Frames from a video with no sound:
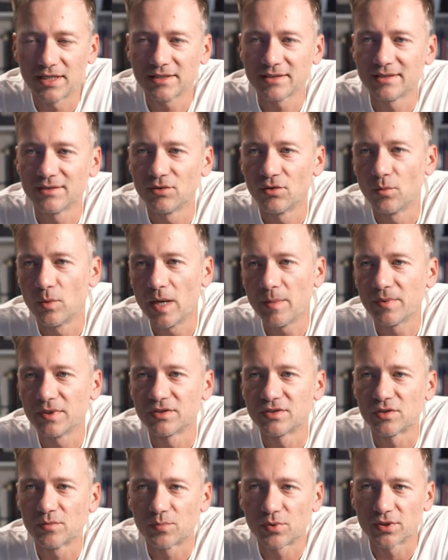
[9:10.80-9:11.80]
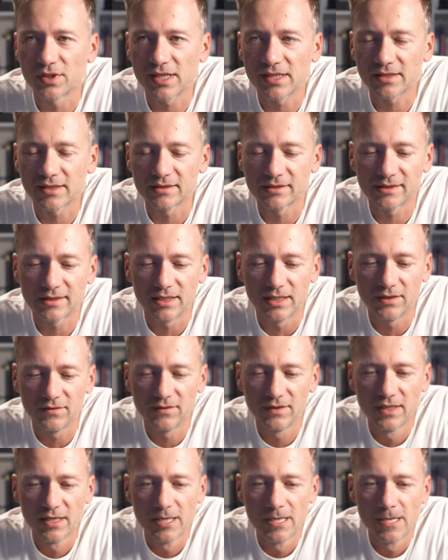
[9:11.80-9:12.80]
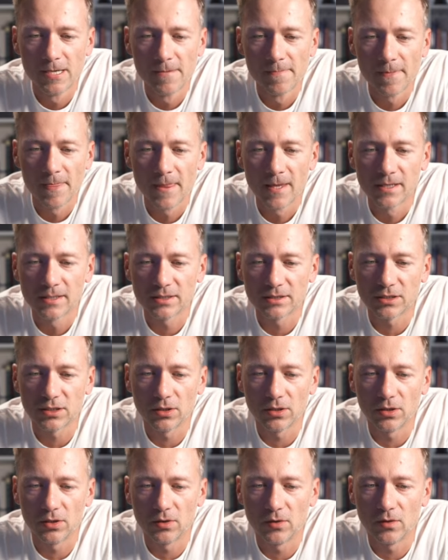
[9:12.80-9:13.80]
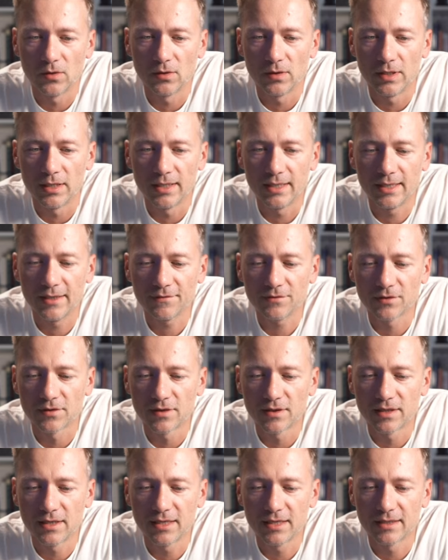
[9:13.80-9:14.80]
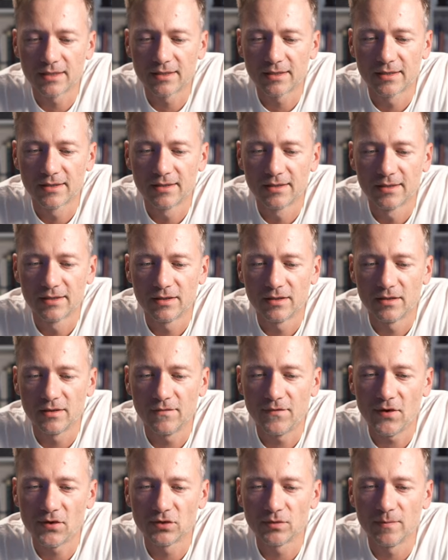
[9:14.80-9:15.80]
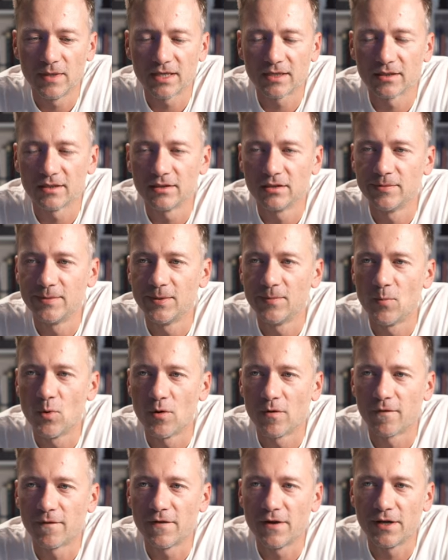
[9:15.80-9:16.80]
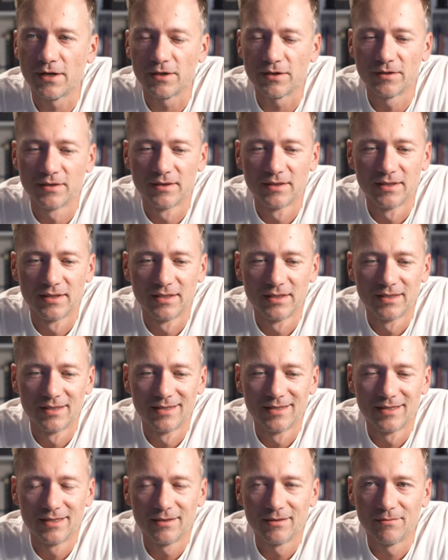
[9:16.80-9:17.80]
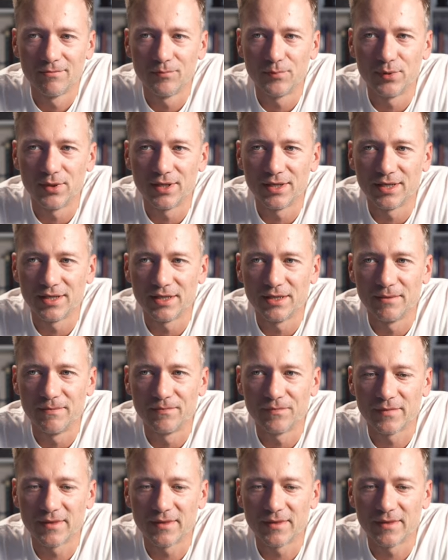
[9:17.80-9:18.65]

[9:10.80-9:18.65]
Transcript: it has no weapons to protect itself. So I have to think of how to make it a little bit more fair. But um,